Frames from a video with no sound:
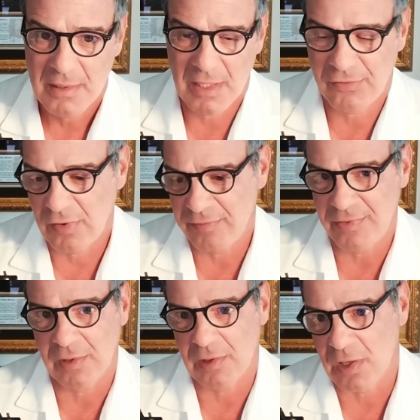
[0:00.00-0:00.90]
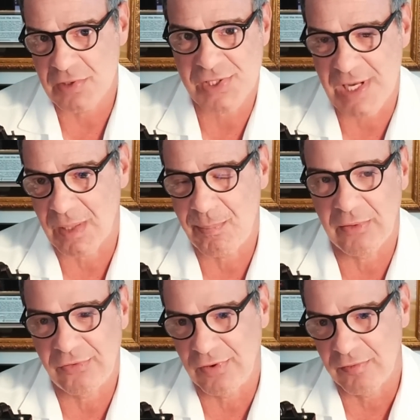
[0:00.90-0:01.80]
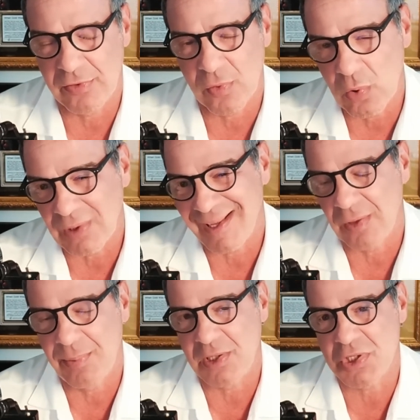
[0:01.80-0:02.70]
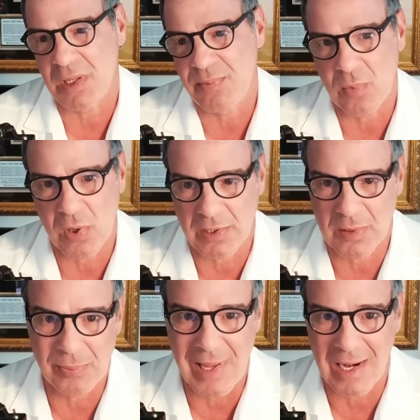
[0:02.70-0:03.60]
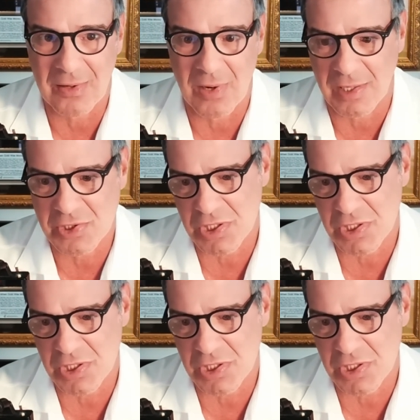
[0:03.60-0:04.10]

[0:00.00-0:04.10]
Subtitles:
That'll be the largest stockpile of silver in the world, held by JP Morgan and BlackRock.